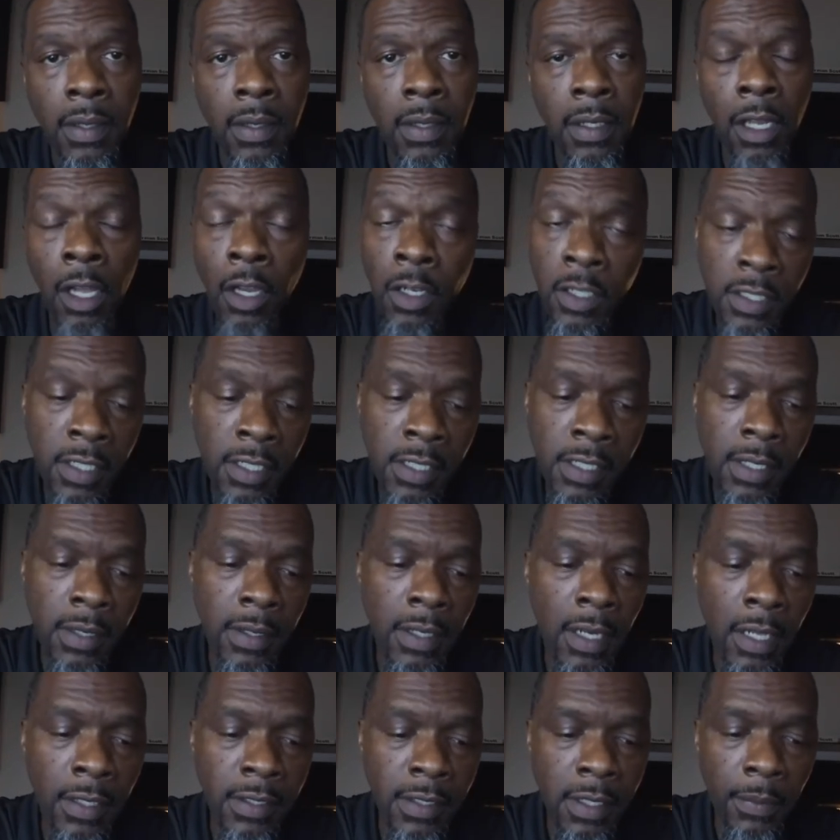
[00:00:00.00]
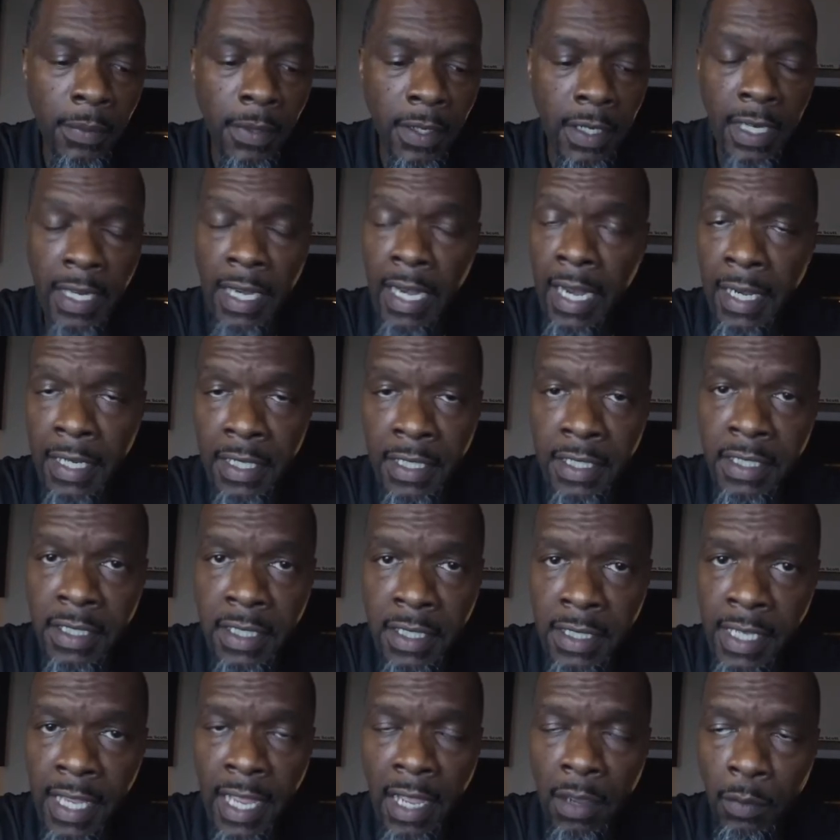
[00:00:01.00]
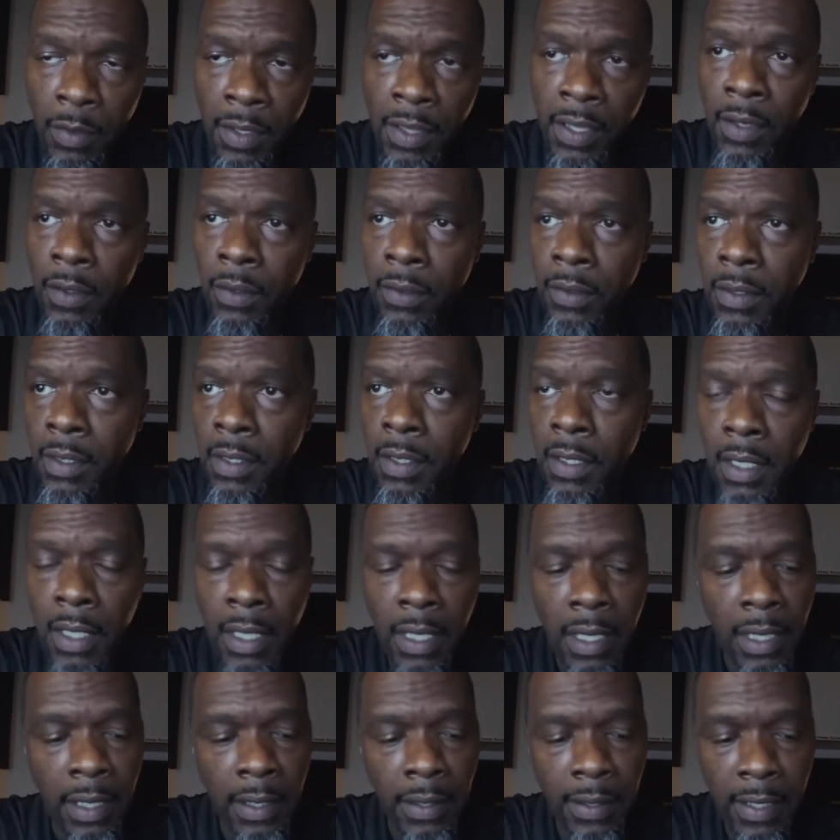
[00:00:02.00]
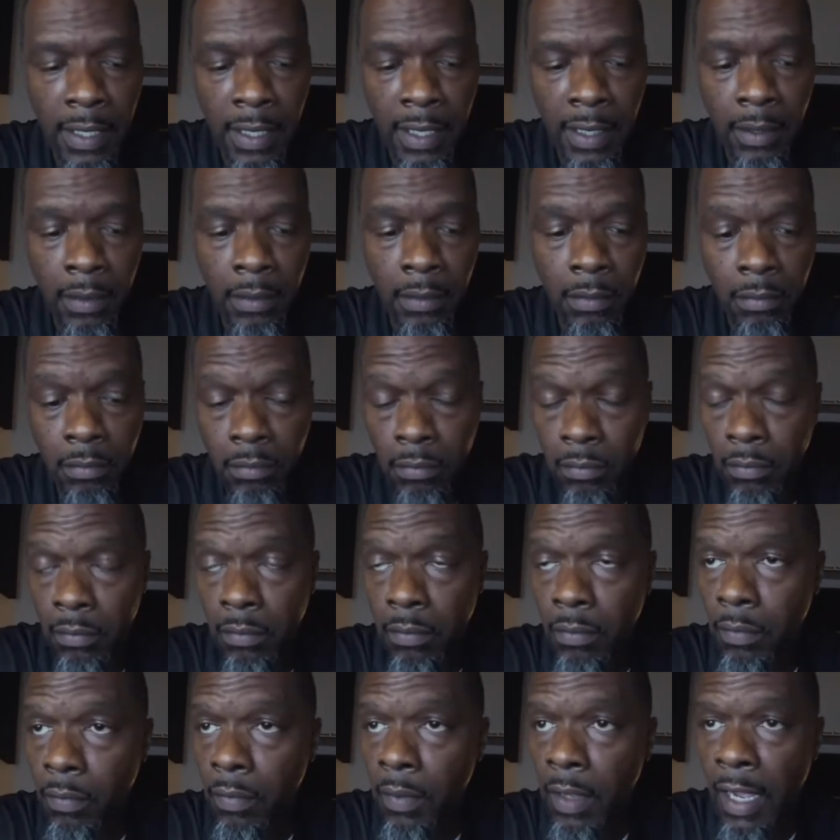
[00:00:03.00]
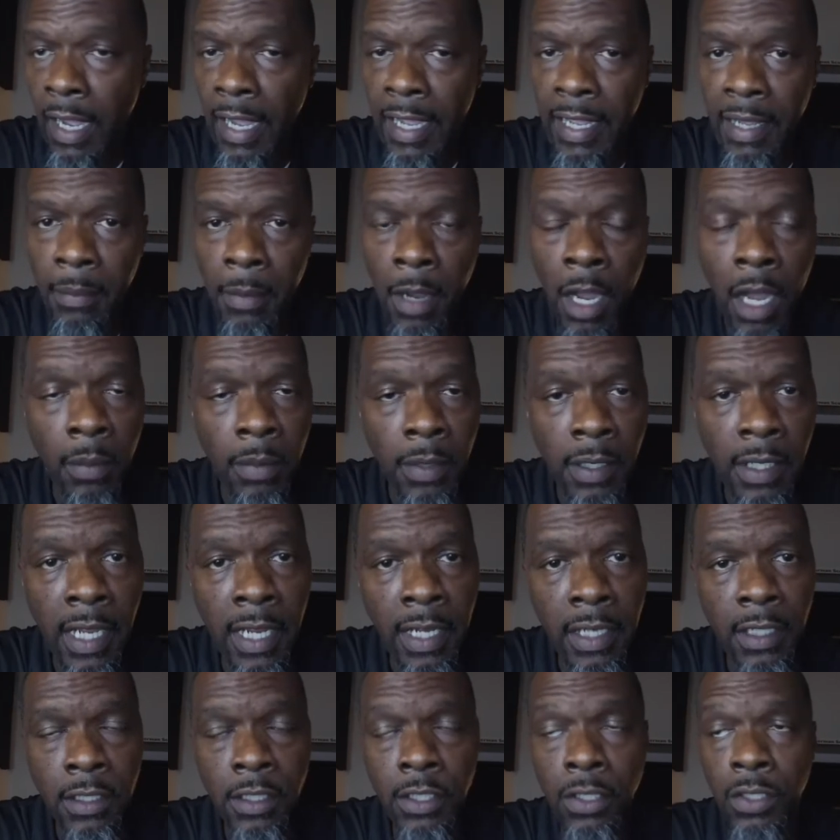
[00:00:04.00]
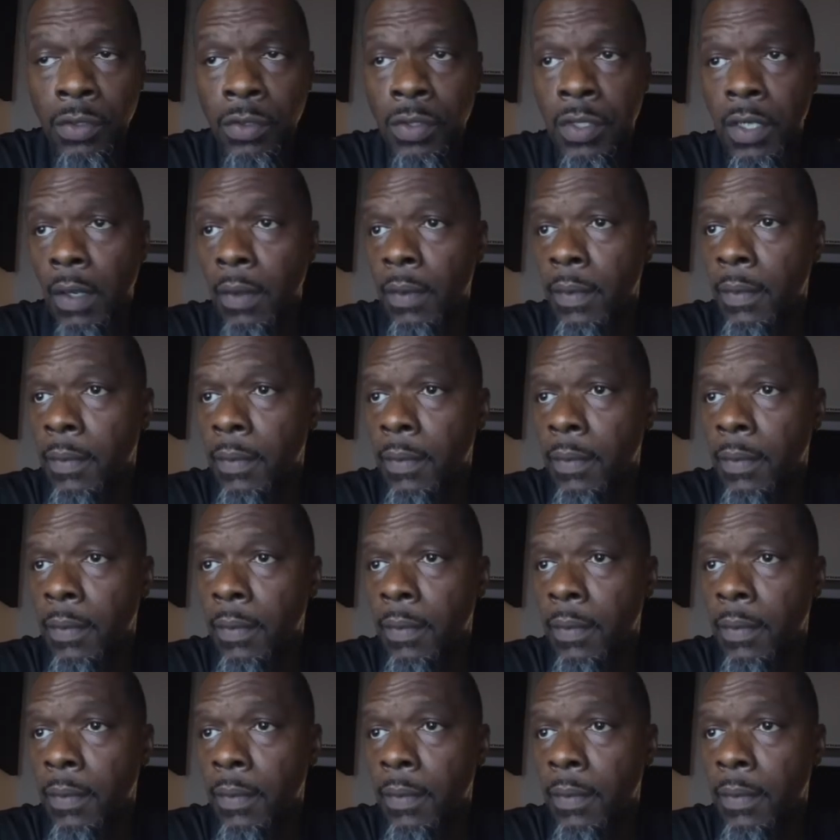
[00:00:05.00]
long as it's not something that I legally can't withhold, then I am obligated to do so.